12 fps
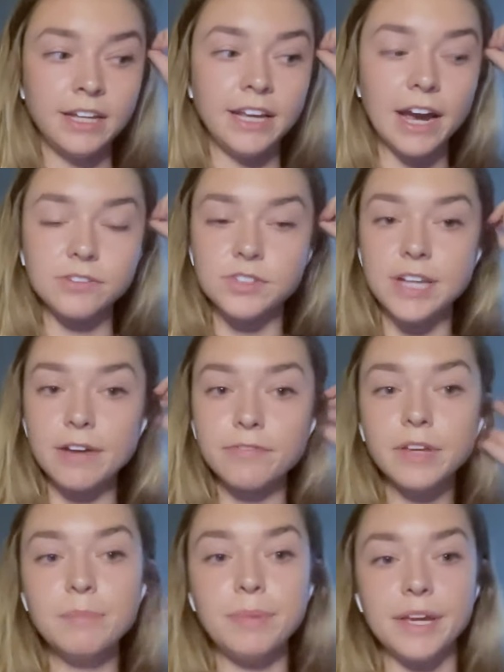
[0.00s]
Yeah, it's
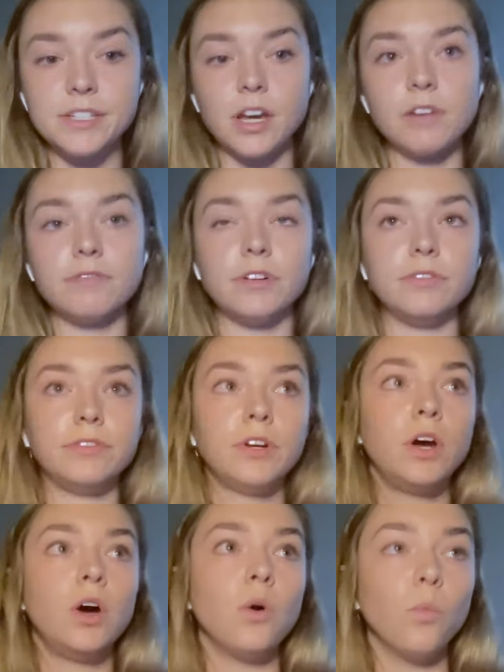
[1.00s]
definitely based off of
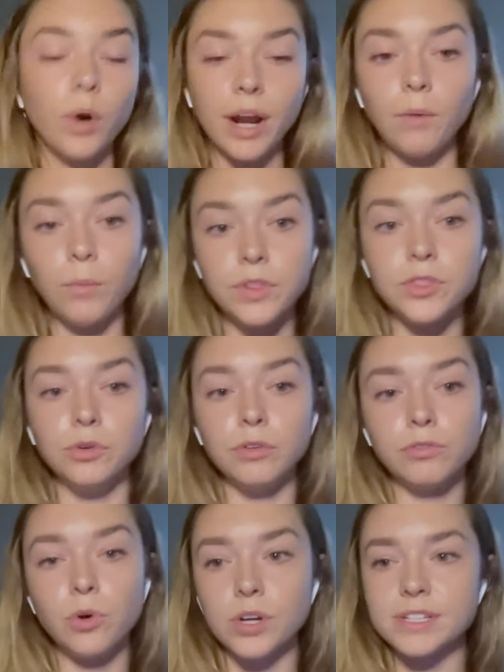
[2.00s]
what I went through.
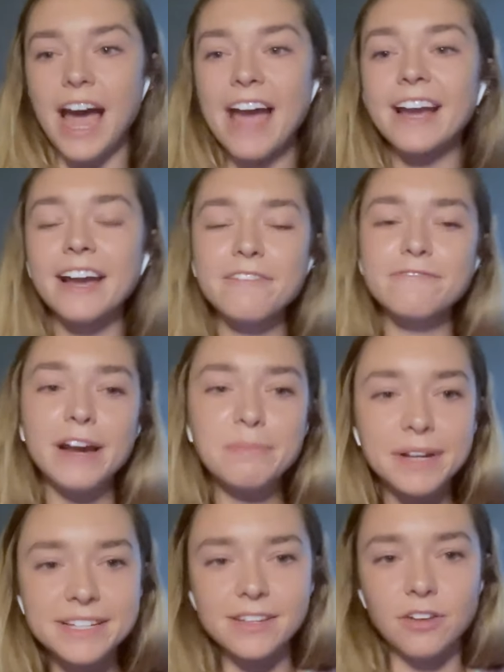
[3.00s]
Of course, I kind of find
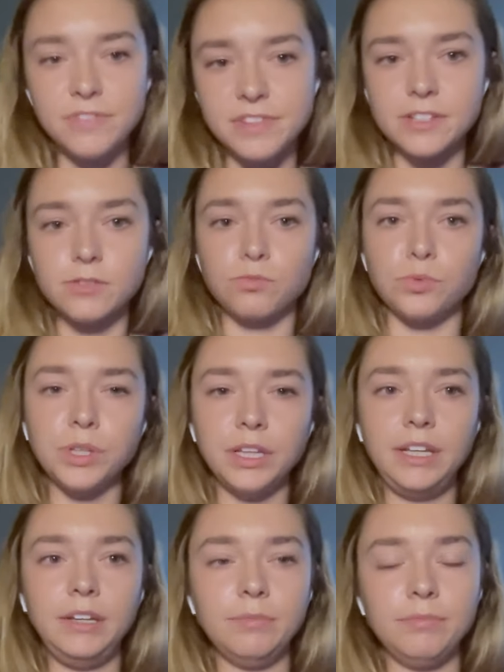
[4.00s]
myself in this
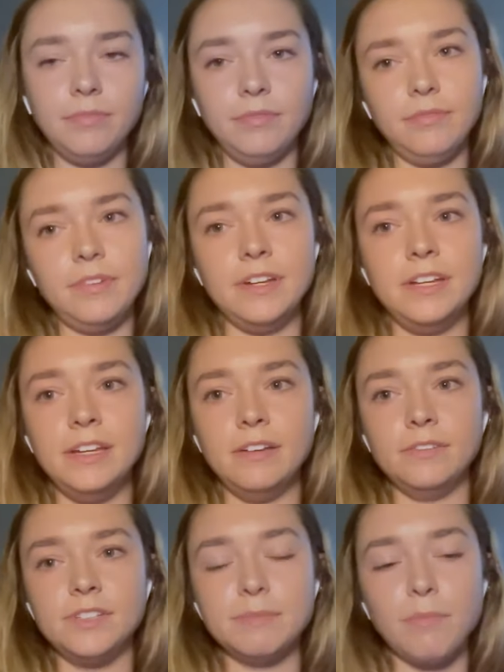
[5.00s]
really
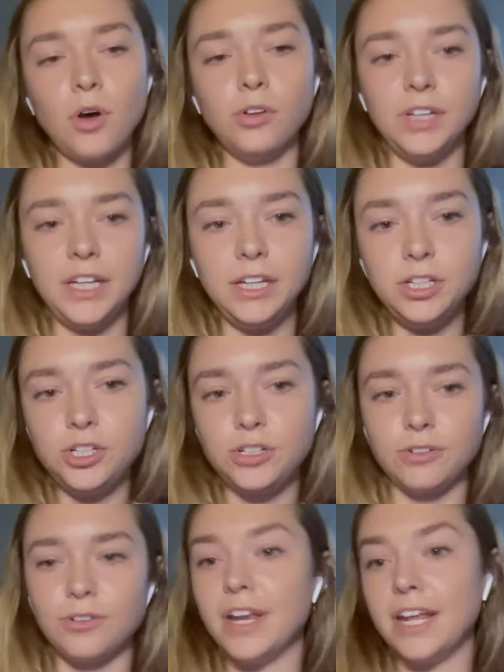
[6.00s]
small niche
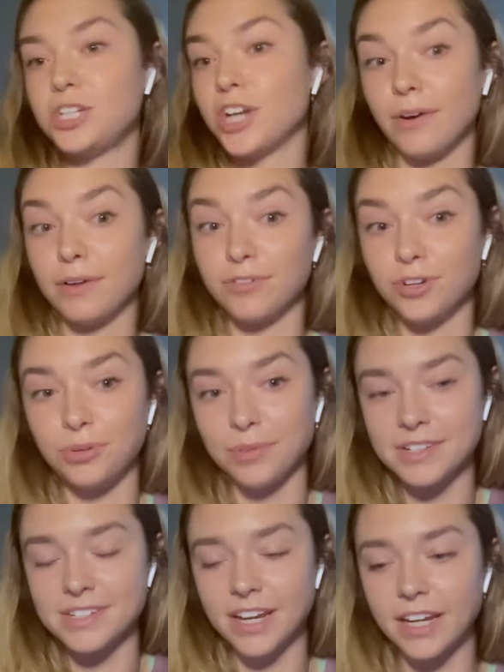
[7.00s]
or niche, however you
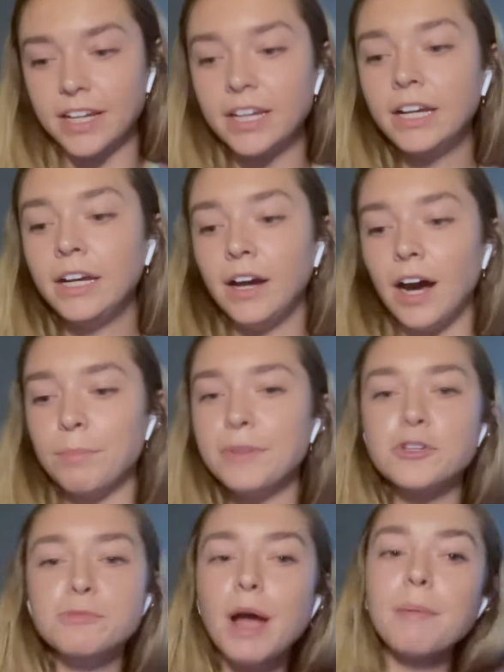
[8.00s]
want to say it. Um,
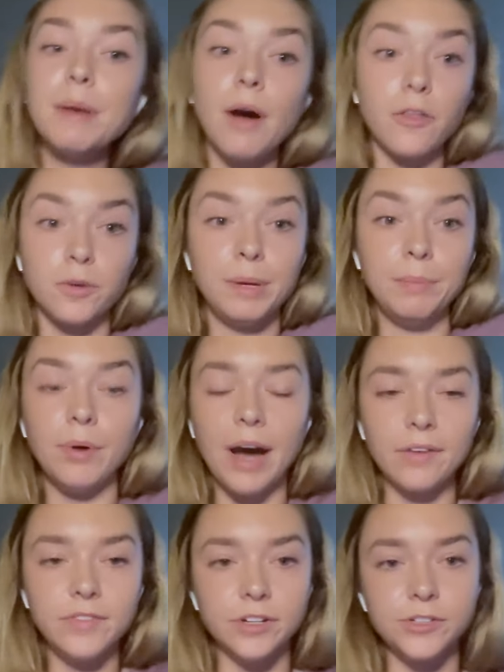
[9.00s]
and there's probably other people
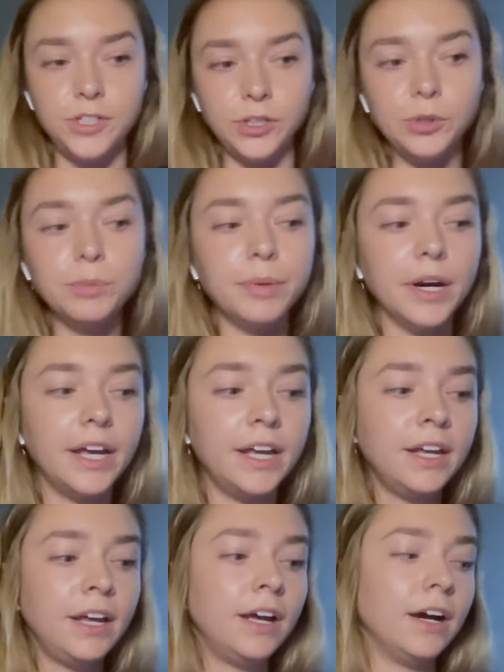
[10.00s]
out there too, but
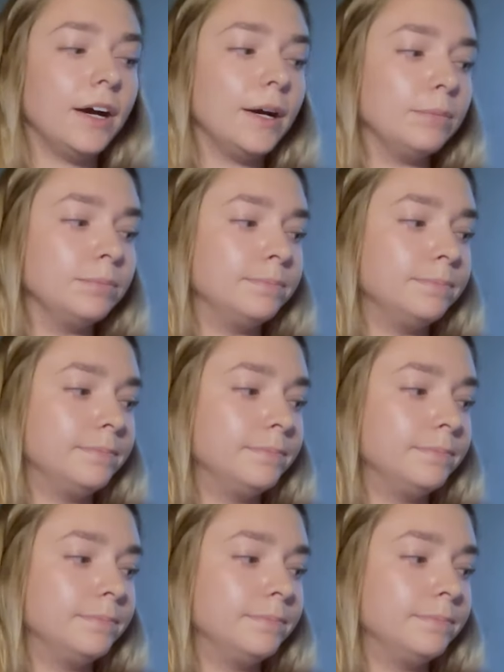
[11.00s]
um,